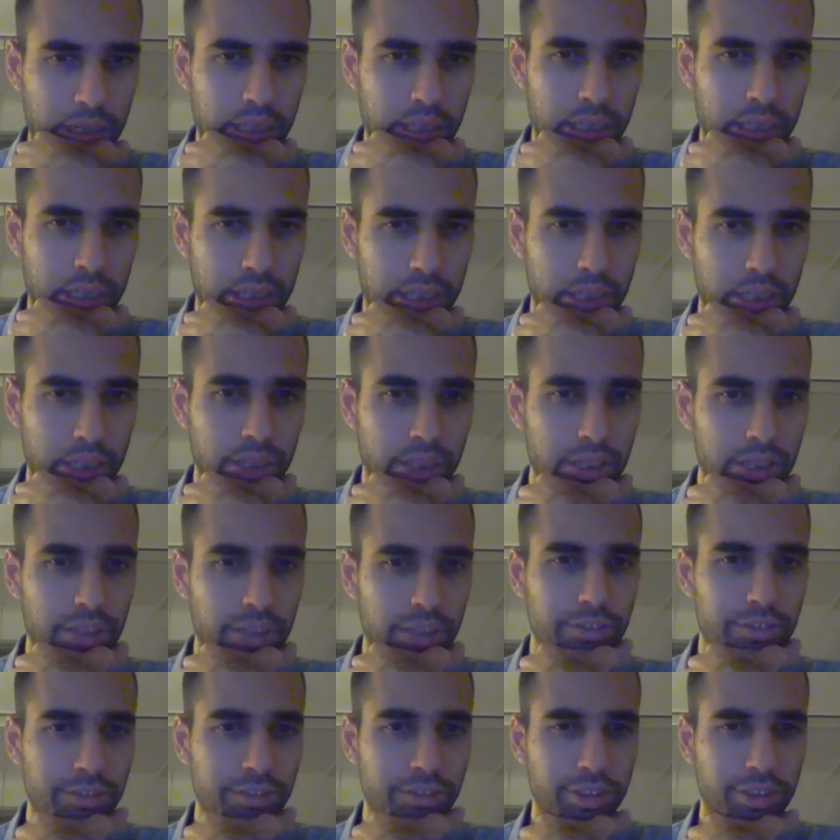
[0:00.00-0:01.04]
Here
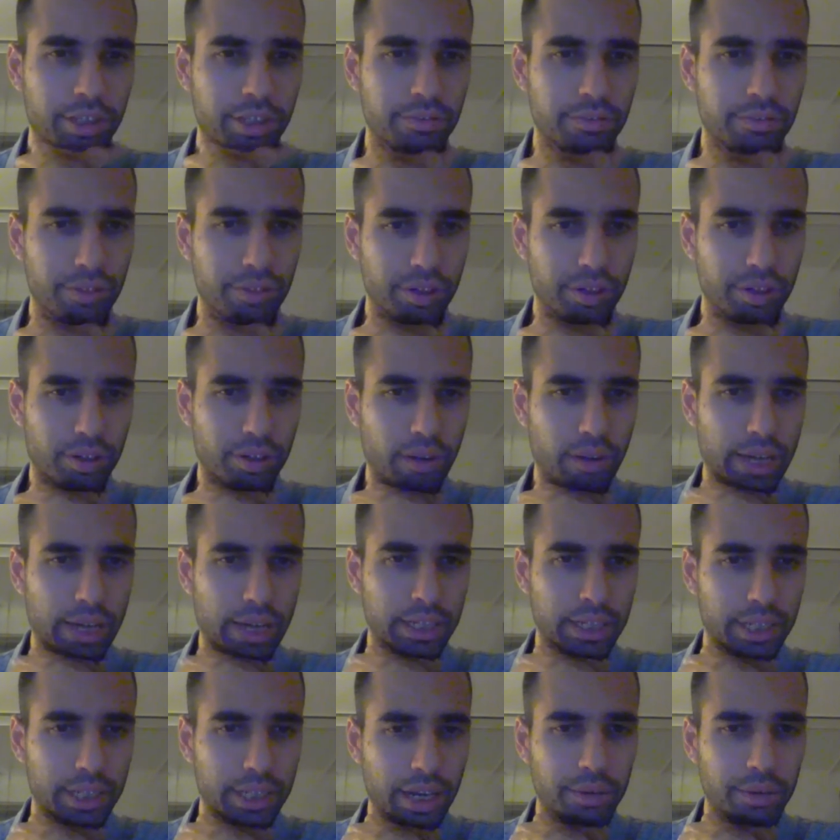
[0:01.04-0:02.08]
he's looking for a
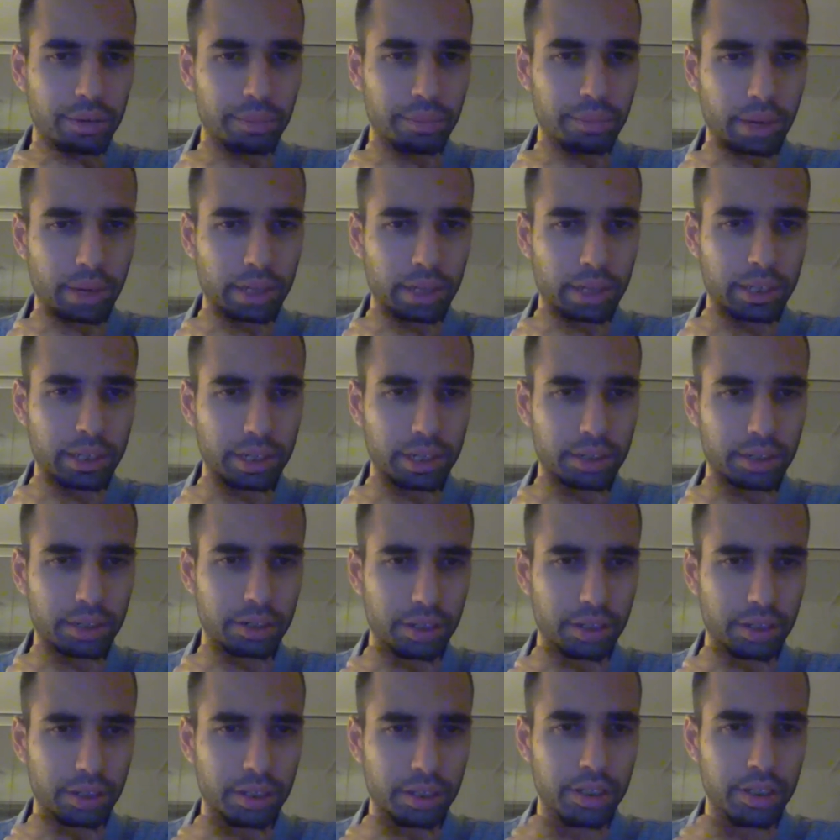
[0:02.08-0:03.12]
cracking down back
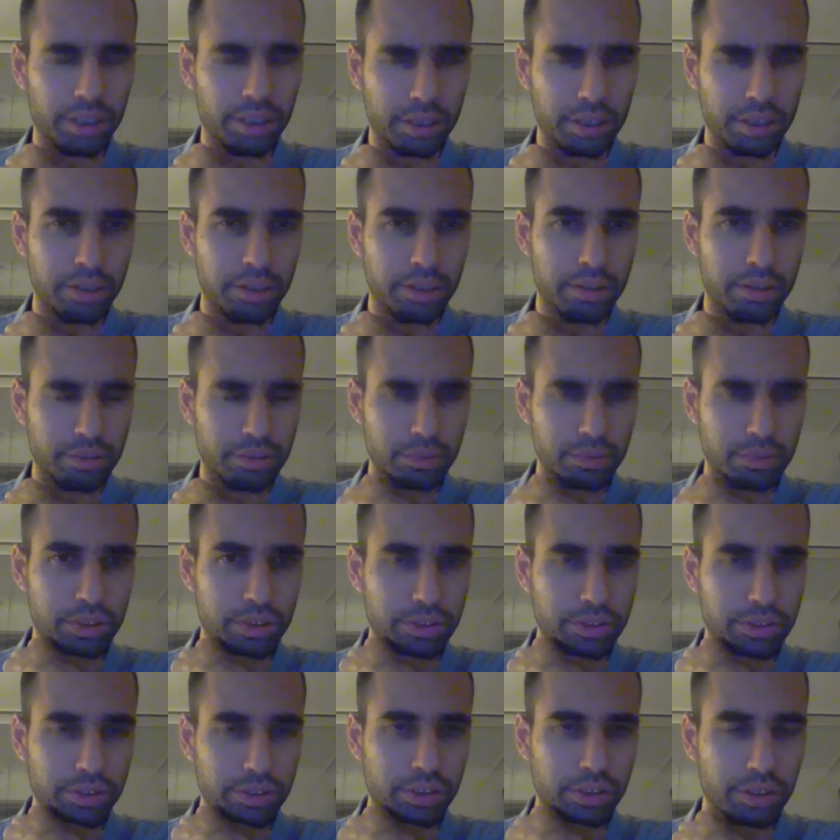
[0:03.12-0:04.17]
here, which
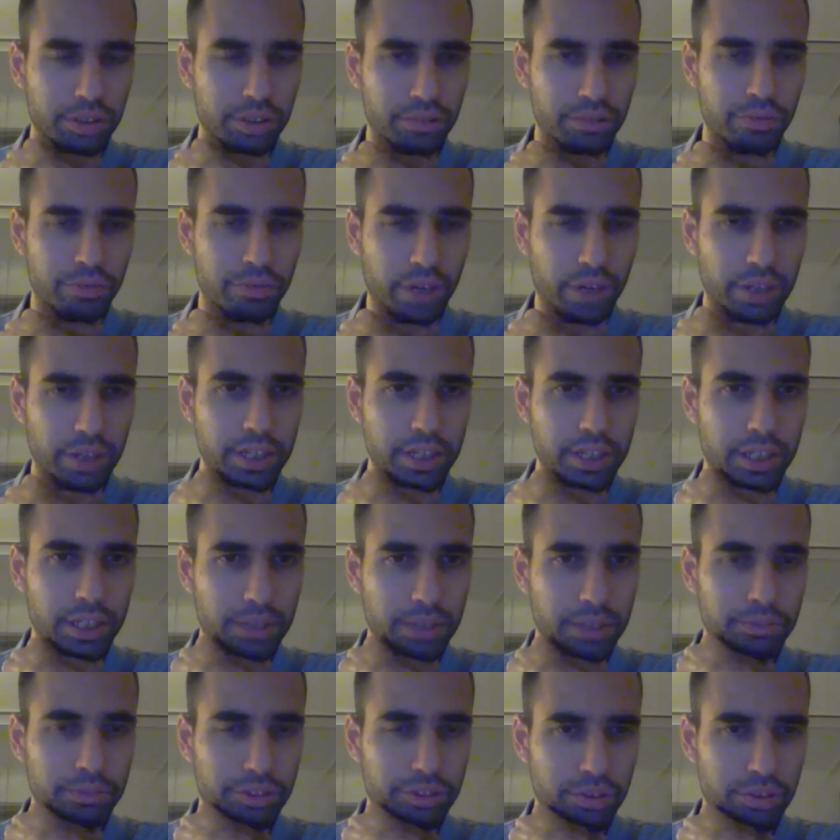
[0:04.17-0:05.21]
is a good fair
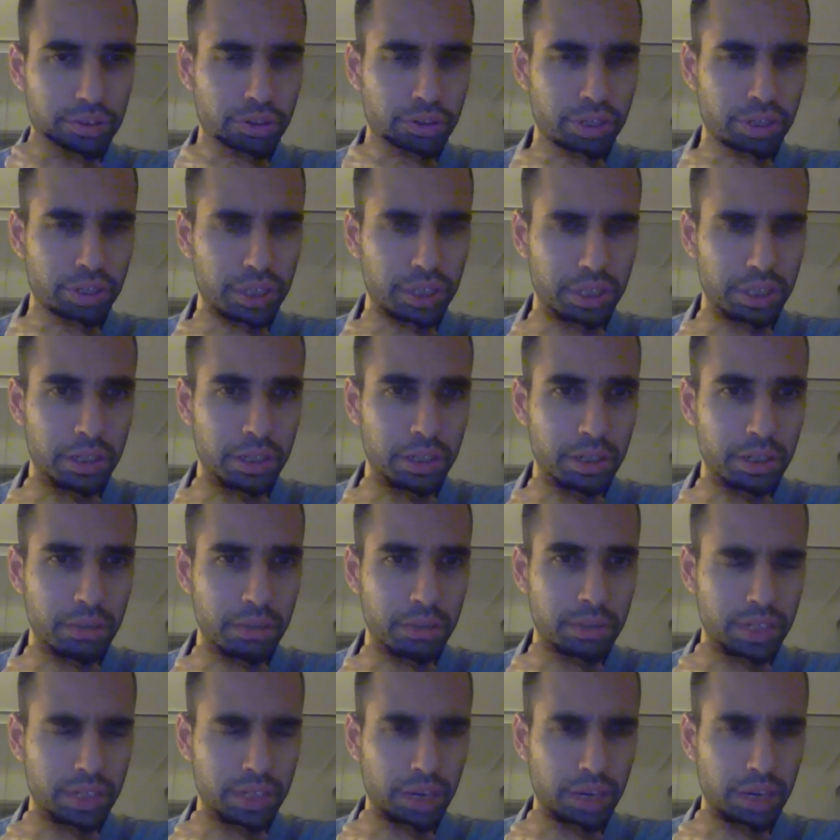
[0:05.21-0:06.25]
dinkum story.
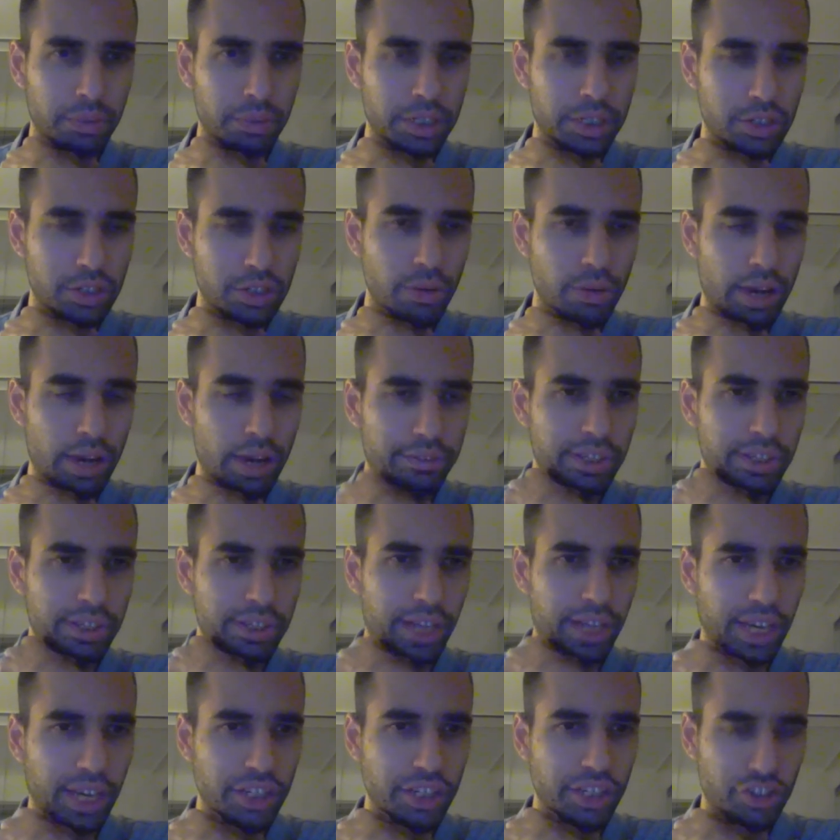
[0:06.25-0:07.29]
Now we do have the
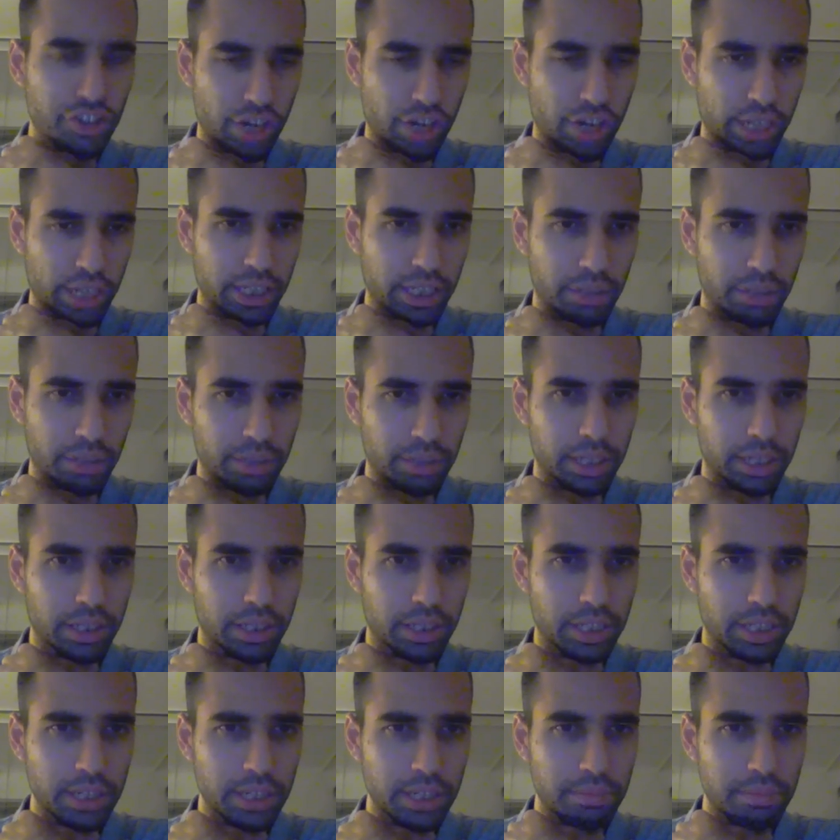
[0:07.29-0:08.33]
knight check that we can
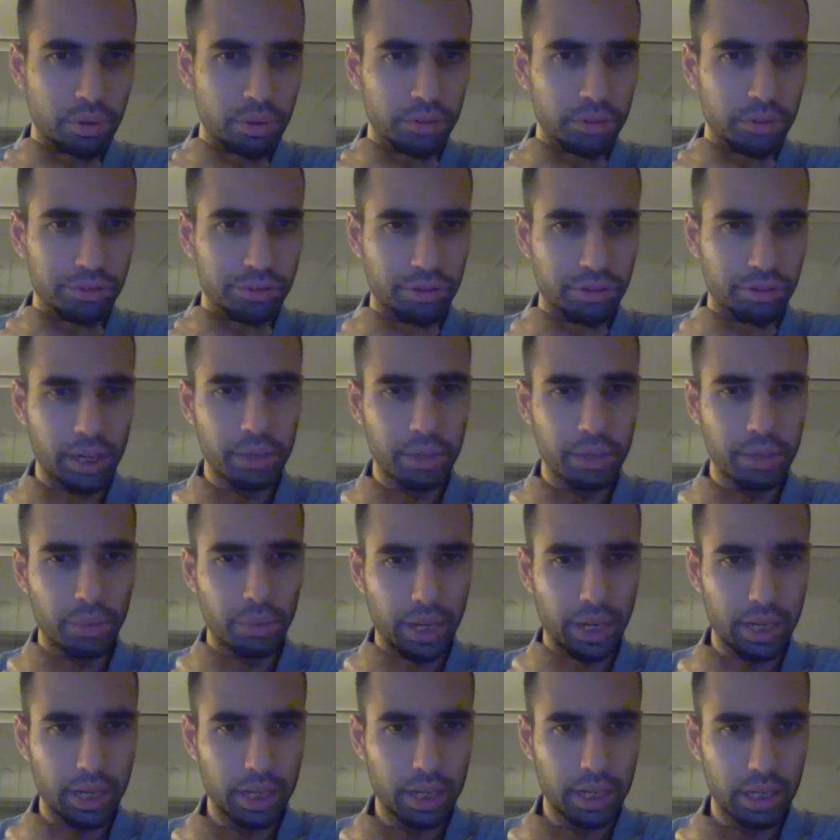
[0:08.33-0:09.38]
depose right
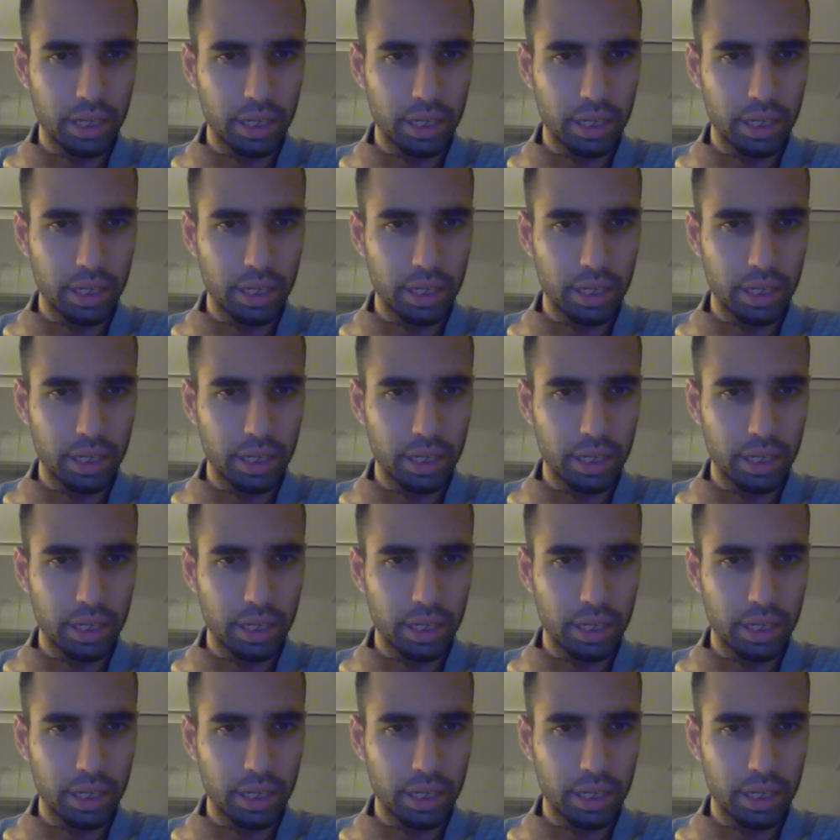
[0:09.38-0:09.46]
away,